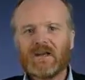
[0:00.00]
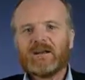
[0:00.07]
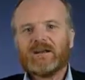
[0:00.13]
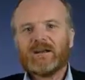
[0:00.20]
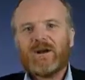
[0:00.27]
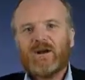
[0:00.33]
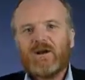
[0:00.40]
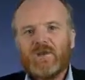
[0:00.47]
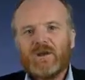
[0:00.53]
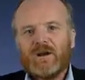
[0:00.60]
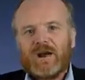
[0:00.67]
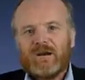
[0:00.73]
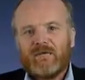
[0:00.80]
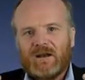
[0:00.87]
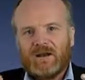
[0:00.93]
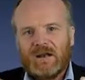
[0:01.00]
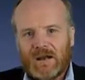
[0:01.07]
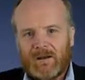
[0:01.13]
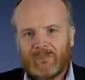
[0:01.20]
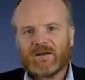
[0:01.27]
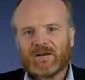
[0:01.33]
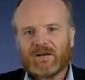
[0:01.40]
They only have a
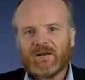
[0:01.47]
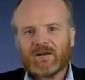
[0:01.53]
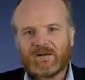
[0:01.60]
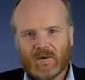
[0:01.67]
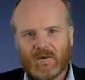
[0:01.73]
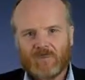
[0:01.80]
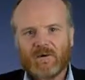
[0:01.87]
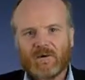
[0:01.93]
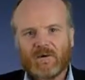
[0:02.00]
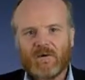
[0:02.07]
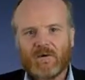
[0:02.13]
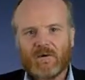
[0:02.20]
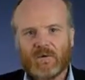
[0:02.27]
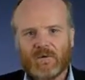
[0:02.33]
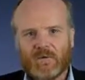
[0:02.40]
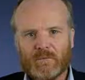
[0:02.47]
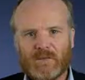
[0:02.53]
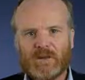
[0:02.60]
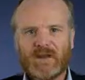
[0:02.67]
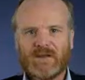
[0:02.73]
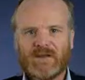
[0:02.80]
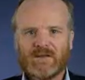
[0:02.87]
limited number of
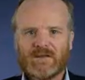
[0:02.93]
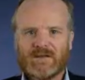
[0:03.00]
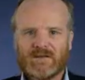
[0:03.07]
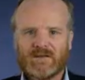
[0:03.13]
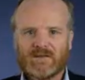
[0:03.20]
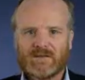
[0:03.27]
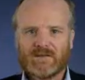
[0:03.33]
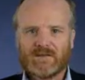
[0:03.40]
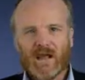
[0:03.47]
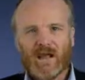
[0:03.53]
combinations.